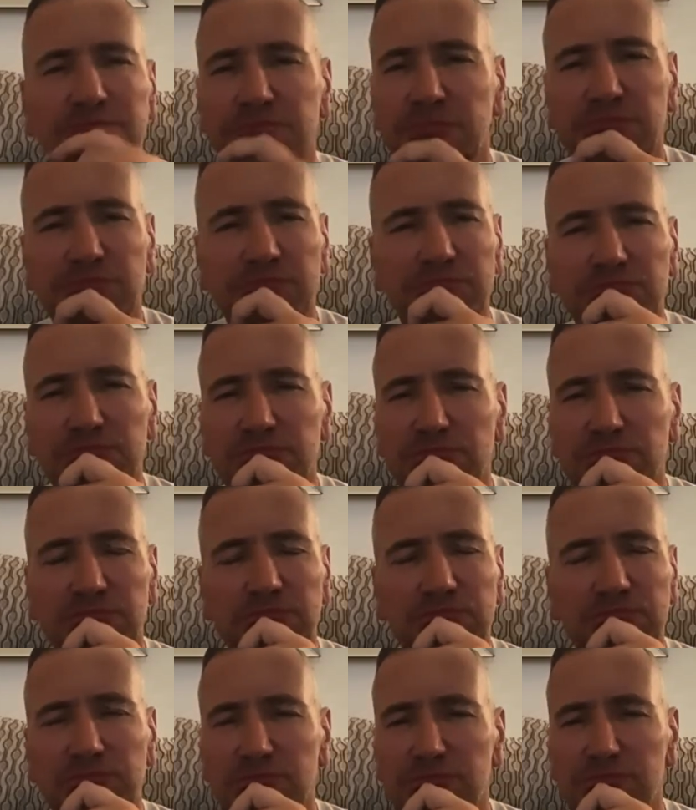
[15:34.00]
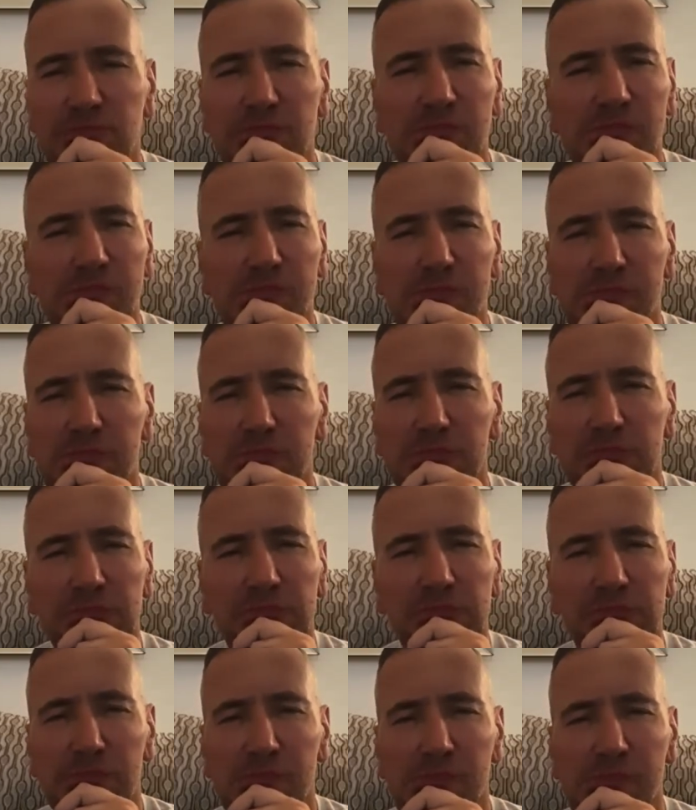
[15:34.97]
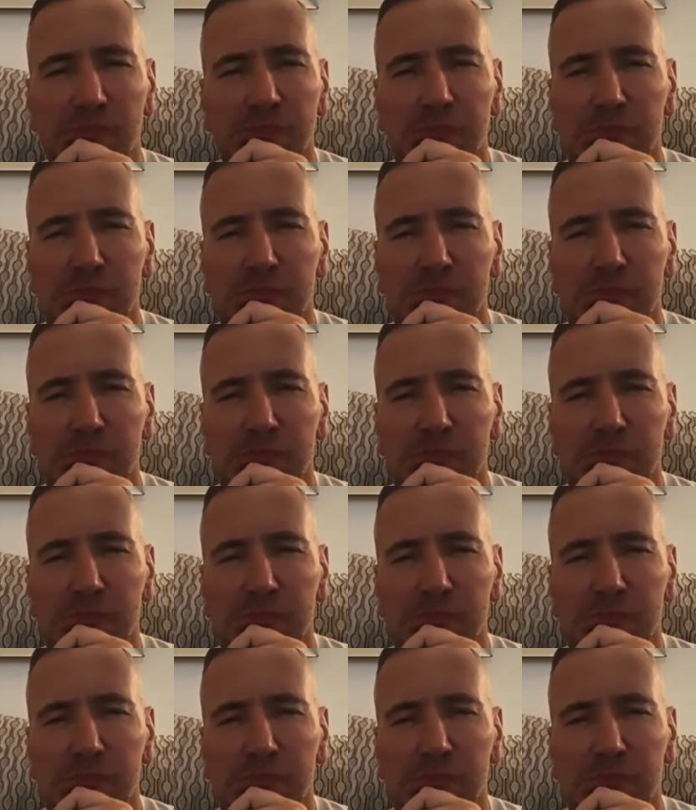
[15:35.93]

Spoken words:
I just don't.